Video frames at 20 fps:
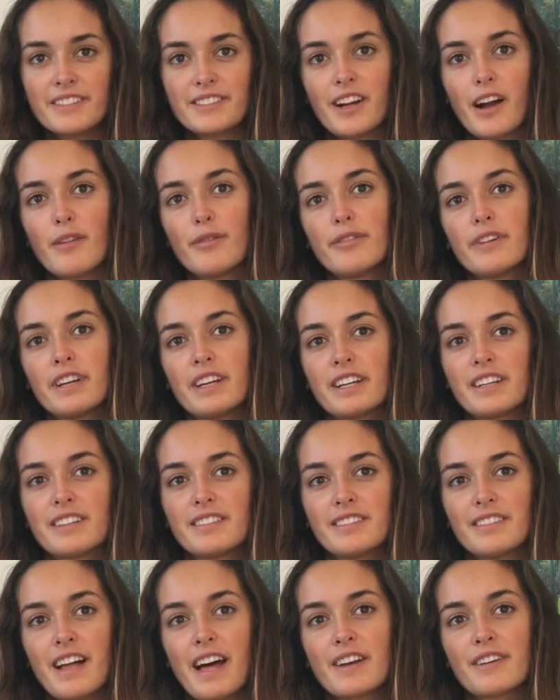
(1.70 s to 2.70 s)
Amyotrophic
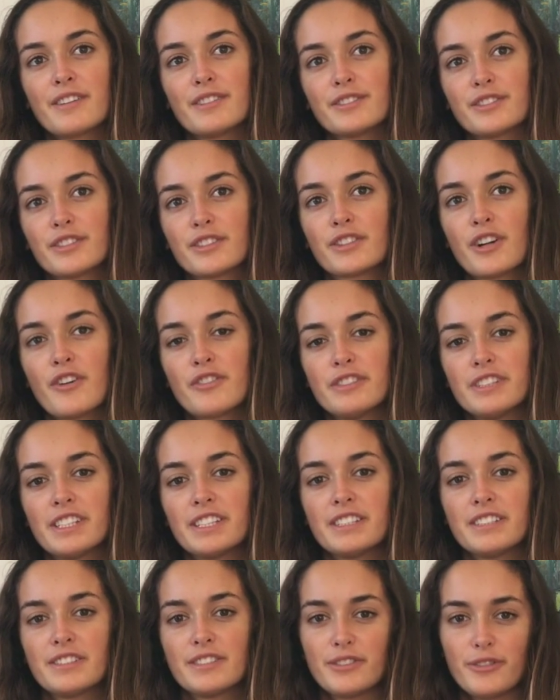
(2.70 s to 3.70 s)
lateral
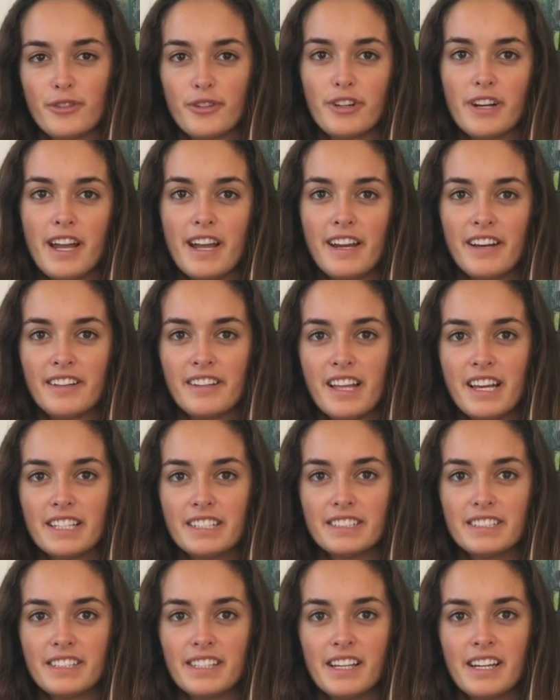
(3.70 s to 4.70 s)
sclerosis, or
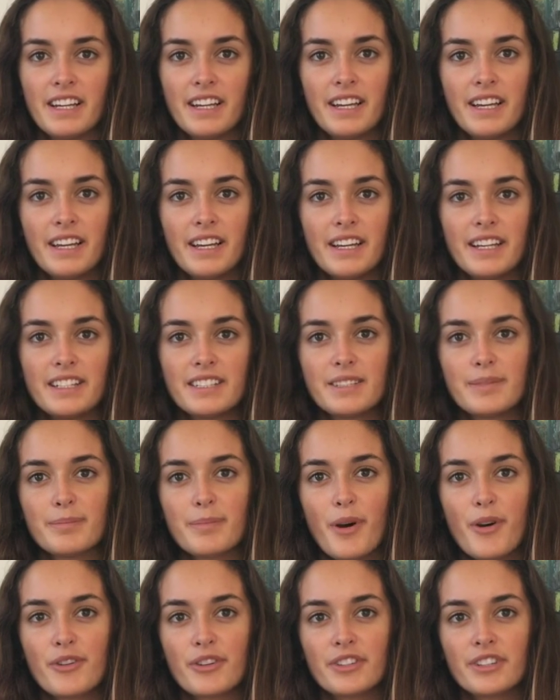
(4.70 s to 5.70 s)
ALS, is a
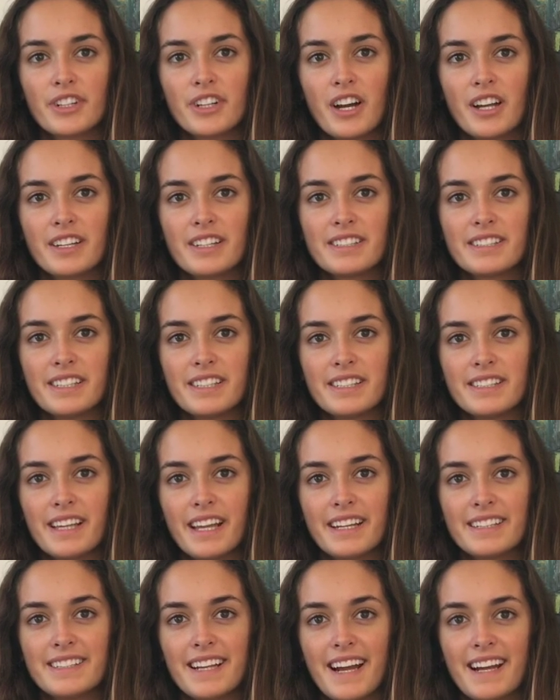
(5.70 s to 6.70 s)
motor neuron disease
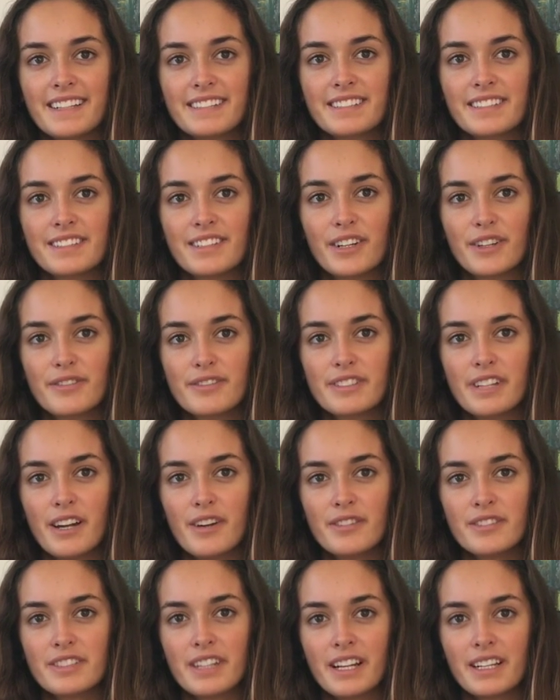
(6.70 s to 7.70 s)
that attacks the nerve
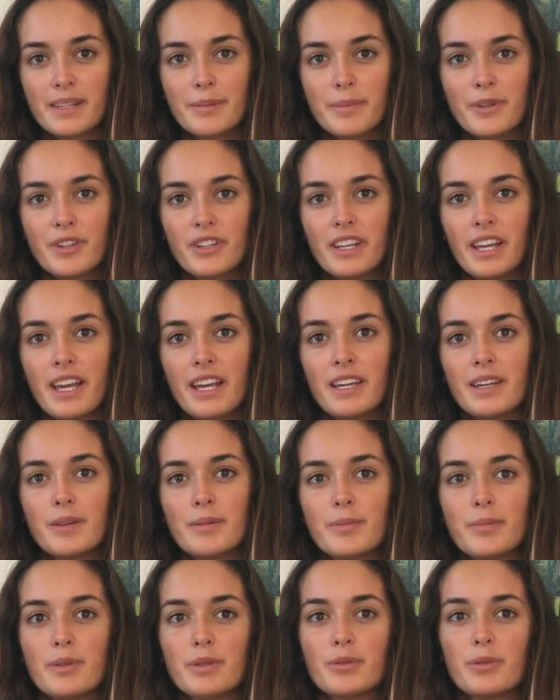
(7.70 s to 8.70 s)
cells that
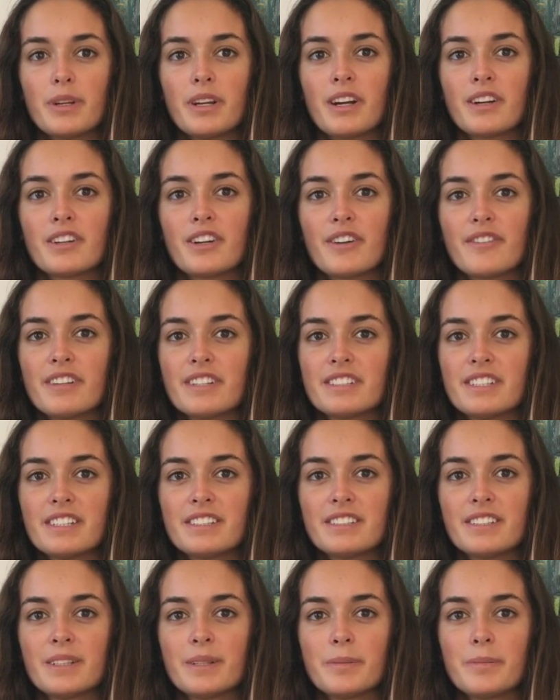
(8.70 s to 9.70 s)
communicate between our nervous
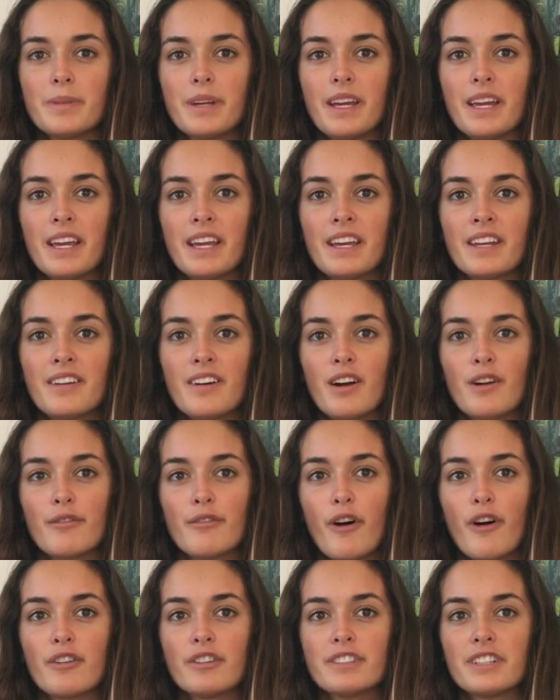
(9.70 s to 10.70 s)
system and our
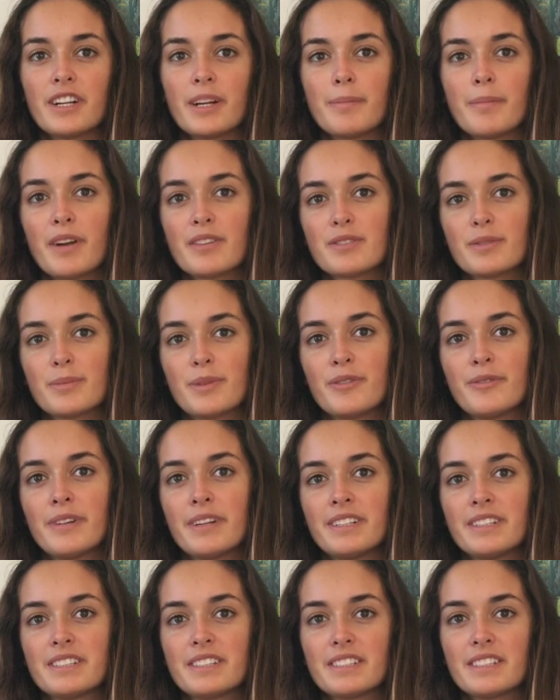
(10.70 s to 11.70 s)
voluntary muscle
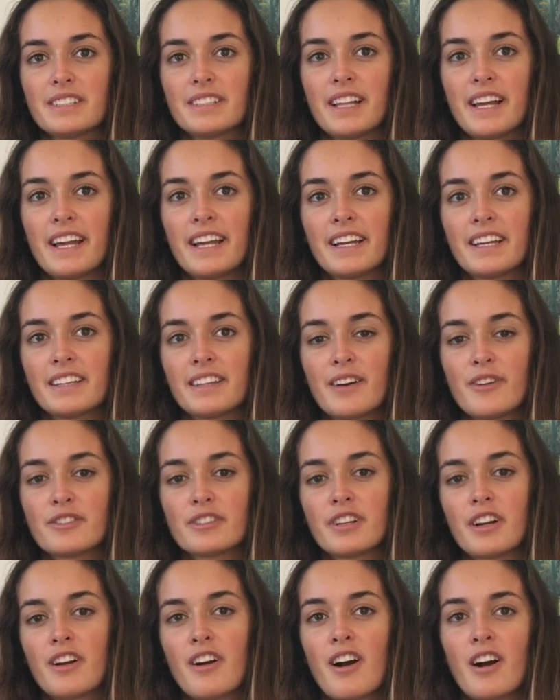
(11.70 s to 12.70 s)
movements, like those
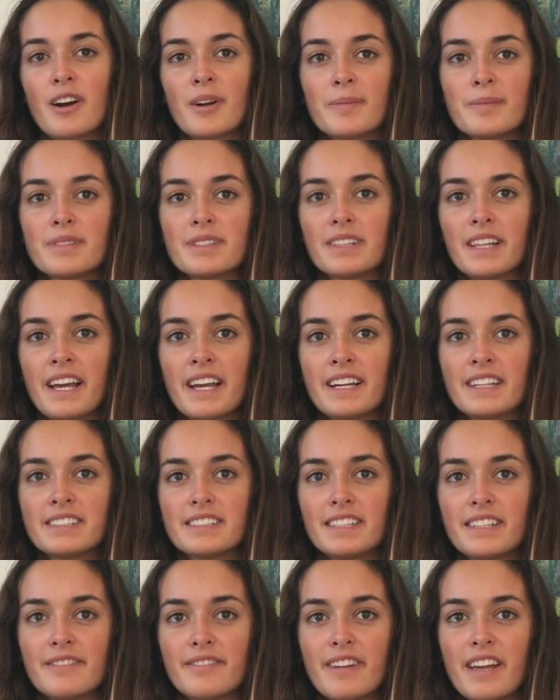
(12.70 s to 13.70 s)
in our arms, legs,
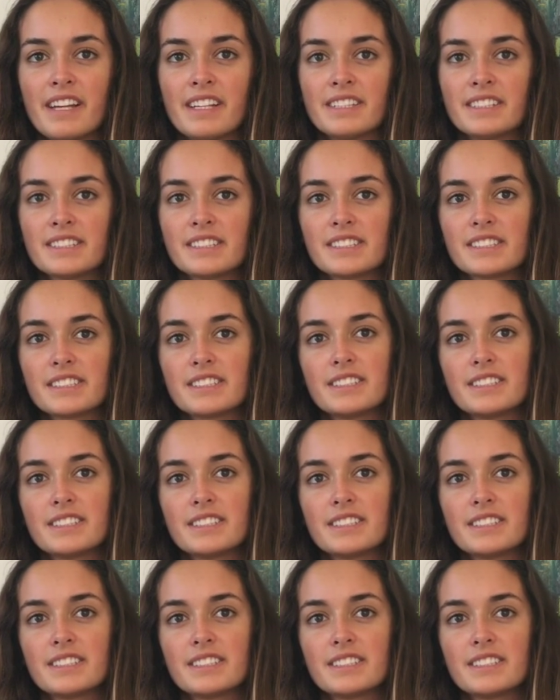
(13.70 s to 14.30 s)
and face.